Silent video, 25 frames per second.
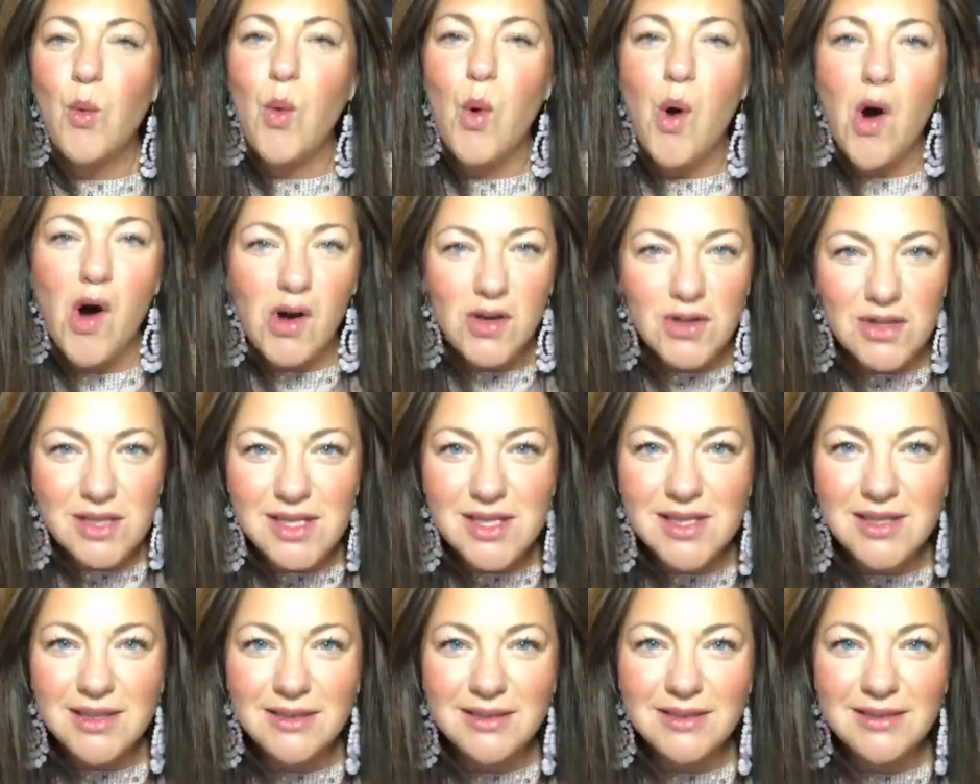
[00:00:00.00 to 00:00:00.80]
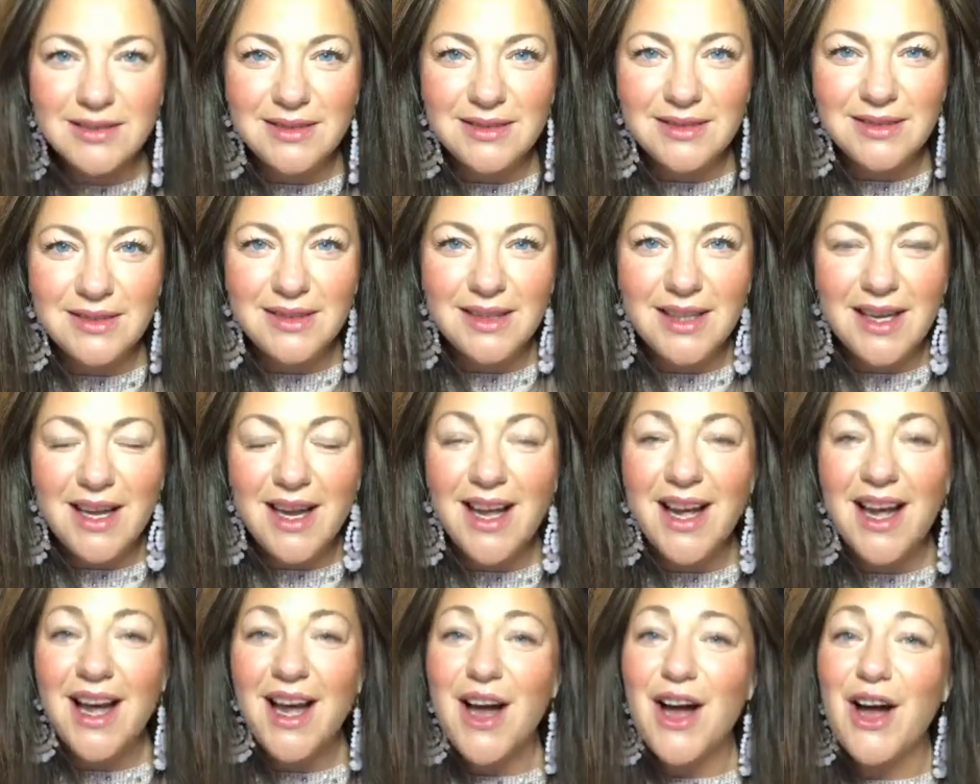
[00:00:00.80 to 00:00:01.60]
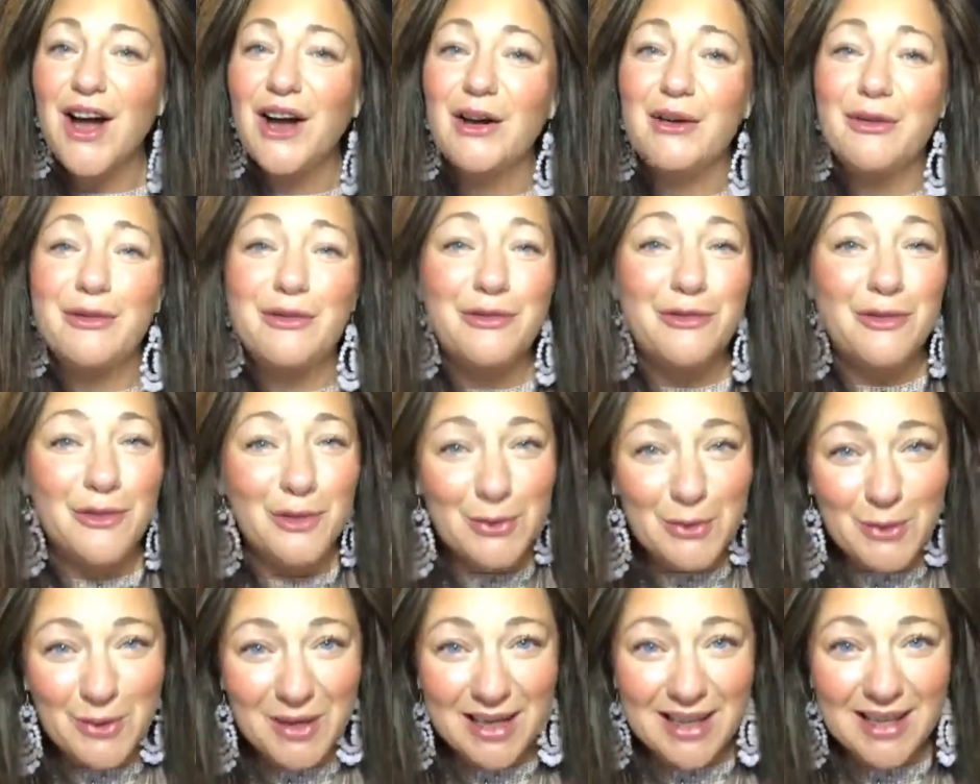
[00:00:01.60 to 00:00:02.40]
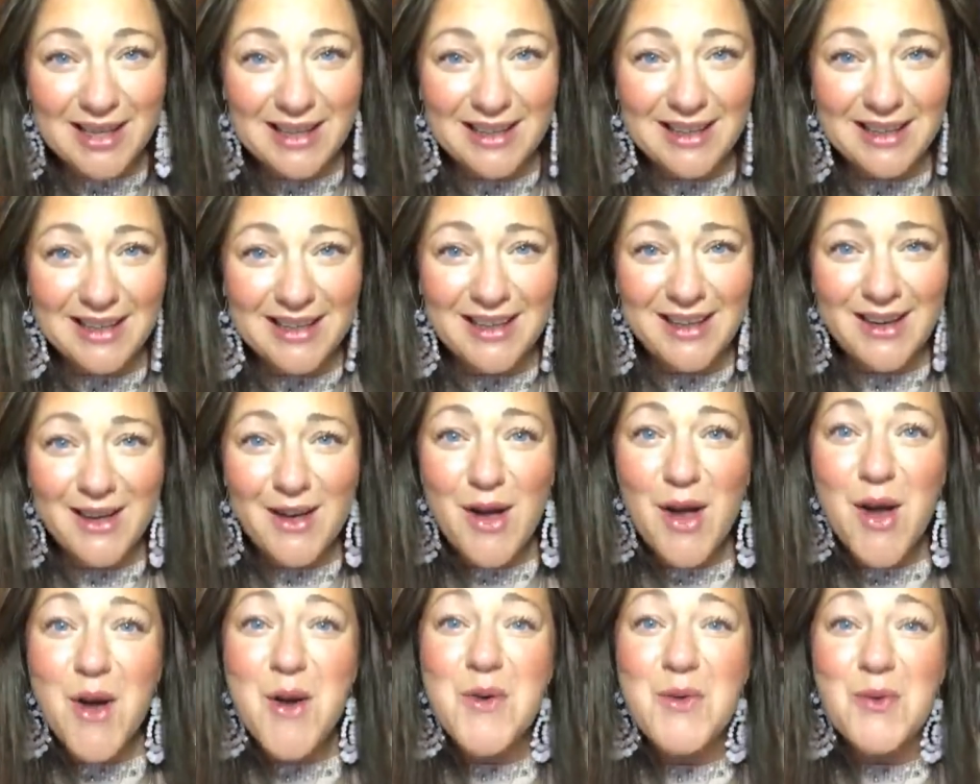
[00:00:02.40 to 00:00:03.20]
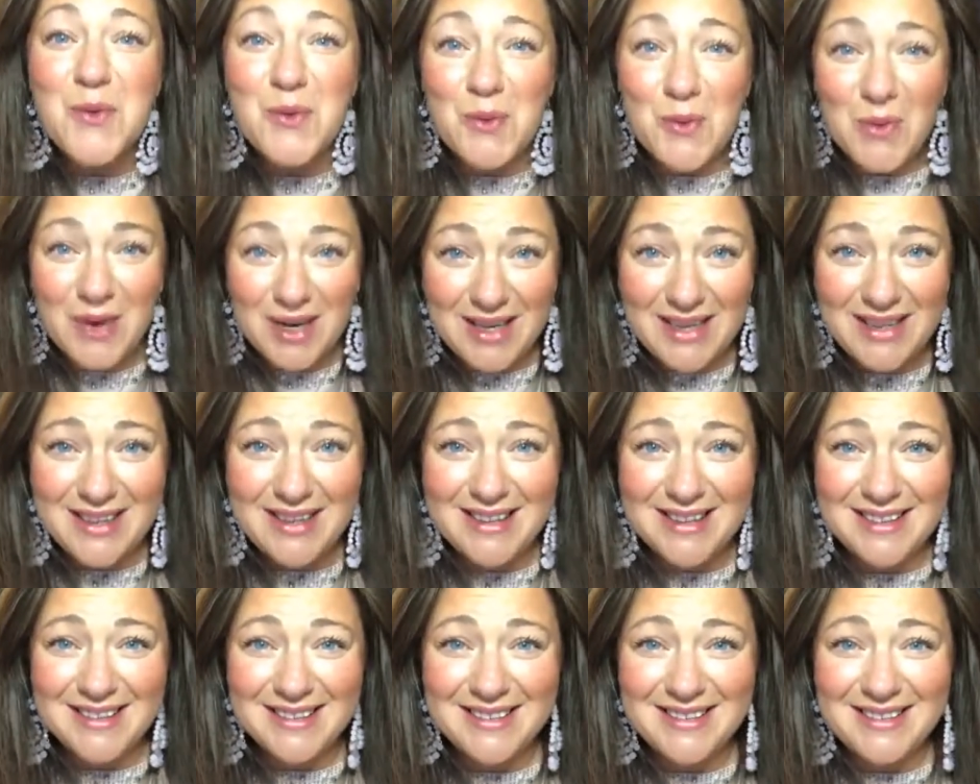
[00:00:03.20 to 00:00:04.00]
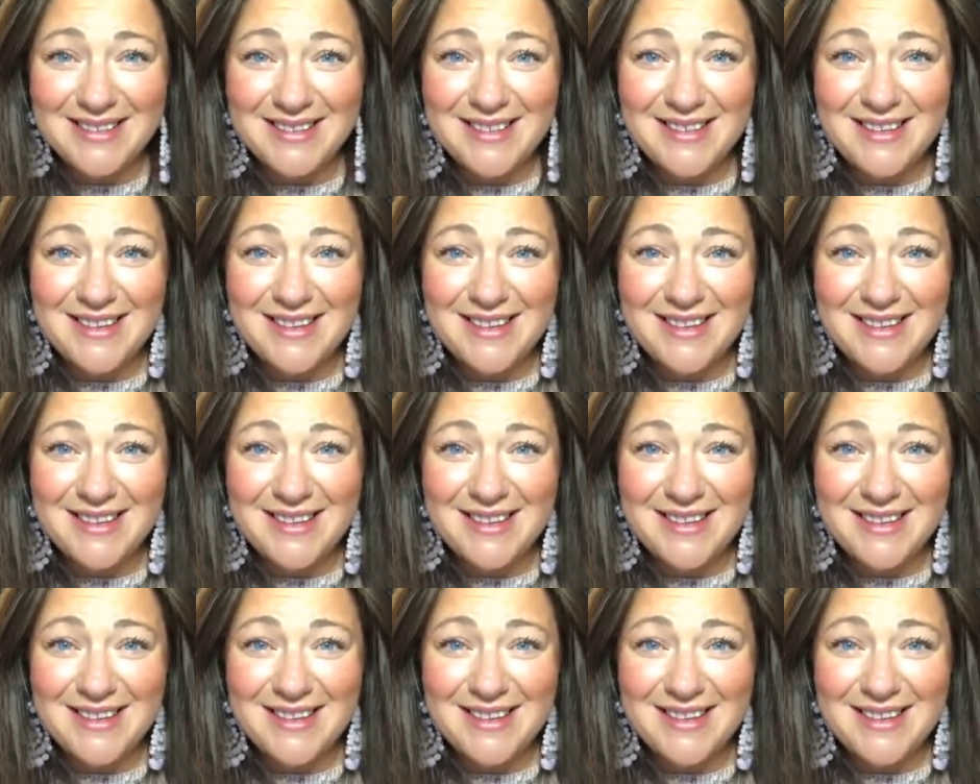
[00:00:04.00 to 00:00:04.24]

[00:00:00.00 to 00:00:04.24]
What a fucking week.